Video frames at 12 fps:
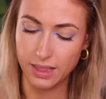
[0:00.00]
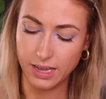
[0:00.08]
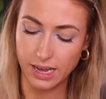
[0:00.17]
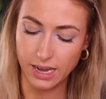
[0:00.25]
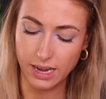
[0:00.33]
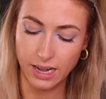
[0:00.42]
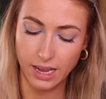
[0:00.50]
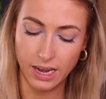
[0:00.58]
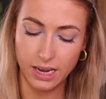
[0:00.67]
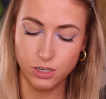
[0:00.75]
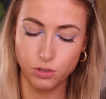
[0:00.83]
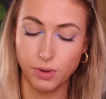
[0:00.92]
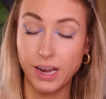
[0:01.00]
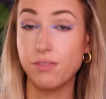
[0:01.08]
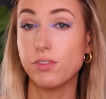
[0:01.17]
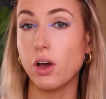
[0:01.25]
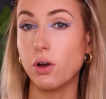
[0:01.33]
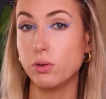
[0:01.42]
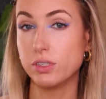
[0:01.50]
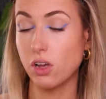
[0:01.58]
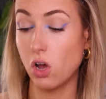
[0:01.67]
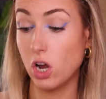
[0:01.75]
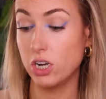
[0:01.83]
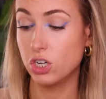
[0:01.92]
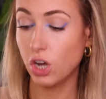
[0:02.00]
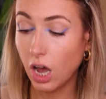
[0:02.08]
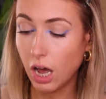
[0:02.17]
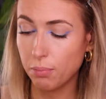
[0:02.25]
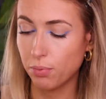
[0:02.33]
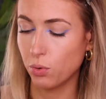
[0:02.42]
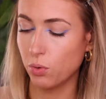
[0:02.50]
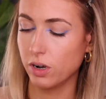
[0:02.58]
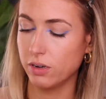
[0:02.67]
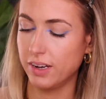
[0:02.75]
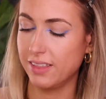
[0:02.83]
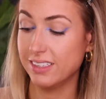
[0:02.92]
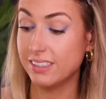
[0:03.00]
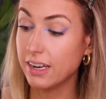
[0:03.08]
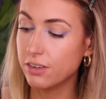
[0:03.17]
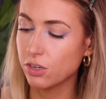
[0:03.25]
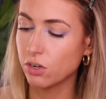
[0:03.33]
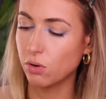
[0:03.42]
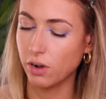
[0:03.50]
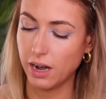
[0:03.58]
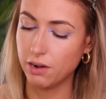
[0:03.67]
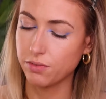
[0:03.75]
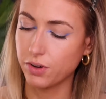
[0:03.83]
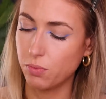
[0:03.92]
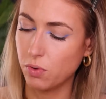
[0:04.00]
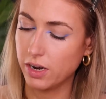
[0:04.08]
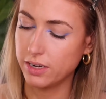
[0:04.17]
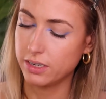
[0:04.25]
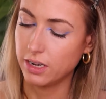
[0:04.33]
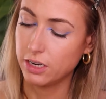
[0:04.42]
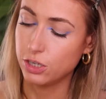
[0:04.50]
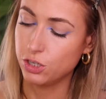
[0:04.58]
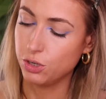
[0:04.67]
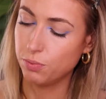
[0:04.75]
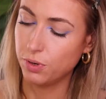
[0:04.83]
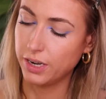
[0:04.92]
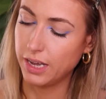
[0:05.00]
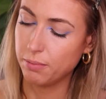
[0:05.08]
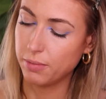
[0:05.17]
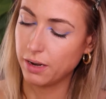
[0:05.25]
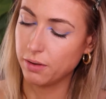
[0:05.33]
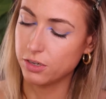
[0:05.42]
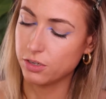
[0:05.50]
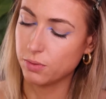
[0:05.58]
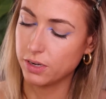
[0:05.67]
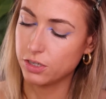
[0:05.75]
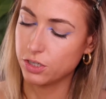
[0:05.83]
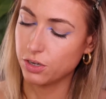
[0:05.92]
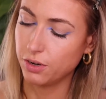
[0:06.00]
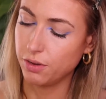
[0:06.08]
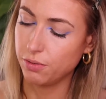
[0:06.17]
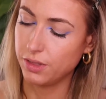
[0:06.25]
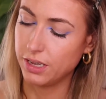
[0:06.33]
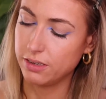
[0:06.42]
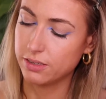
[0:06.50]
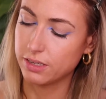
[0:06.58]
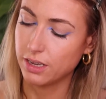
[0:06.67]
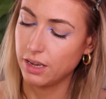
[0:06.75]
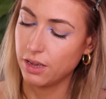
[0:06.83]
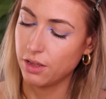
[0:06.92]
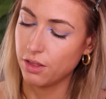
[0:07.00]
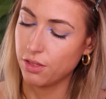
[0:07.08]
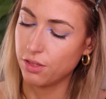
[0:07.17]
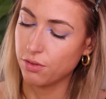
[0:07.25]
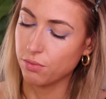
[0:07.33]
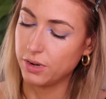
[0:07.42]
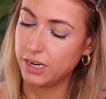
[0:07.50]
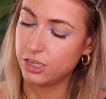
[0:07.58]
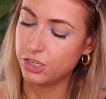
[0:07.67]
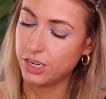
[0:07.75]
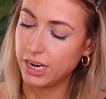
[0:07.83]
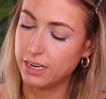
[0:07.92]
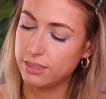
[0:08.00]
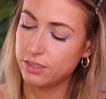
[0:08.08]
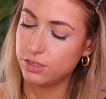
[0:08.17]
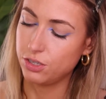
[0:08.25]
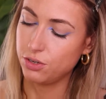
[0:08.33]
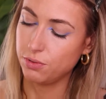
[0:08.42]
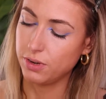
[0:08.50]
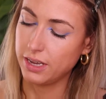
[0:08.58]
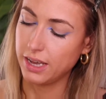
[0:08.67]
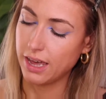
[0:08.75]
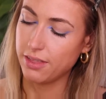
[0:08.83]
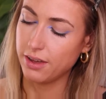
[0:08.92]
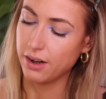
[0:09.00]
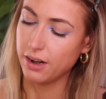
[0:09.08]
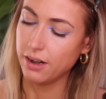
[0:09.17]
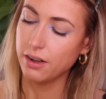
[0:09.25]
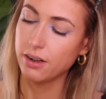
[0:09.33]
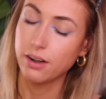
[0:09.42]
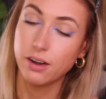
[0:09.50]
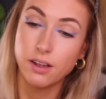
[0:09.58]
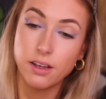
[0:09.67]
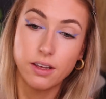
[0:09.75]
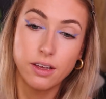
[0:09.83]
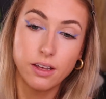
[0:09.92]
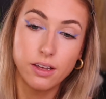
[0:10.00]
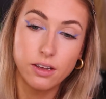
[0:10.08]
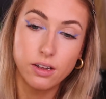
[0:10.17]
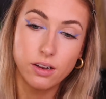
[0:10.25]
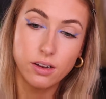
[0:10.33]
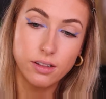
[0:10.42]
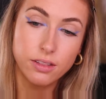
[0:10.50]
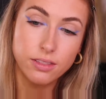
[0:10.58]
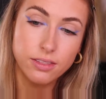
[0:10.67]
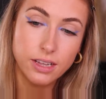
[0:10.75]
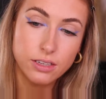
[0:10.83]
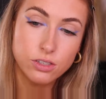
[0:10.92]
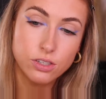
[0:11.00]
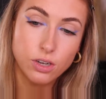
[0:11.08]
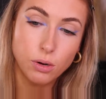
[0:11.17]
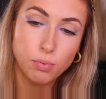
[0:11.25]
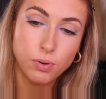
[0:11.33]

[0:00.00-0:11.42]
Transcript: And then Angel Rave goes on top or in the center or however you want to put it, but I just wanted to show you these three shades together that's so